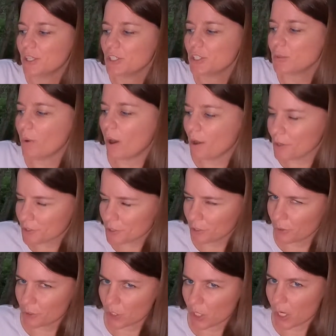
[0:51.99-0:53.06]
to
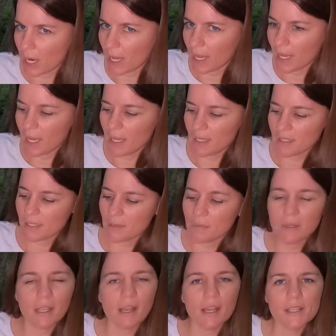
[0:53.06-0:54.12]
also try
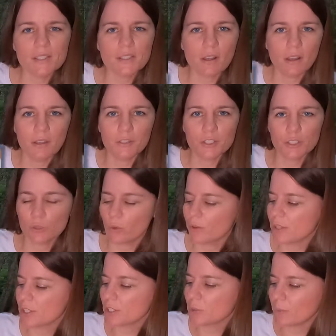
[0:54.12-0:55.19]
something I saw in the store
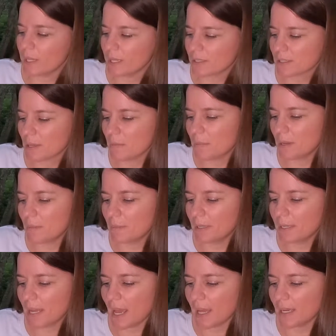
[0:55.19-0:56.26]
this week, some
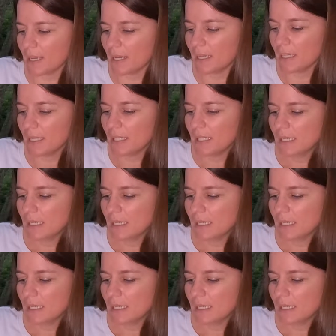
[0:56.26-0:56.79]
banana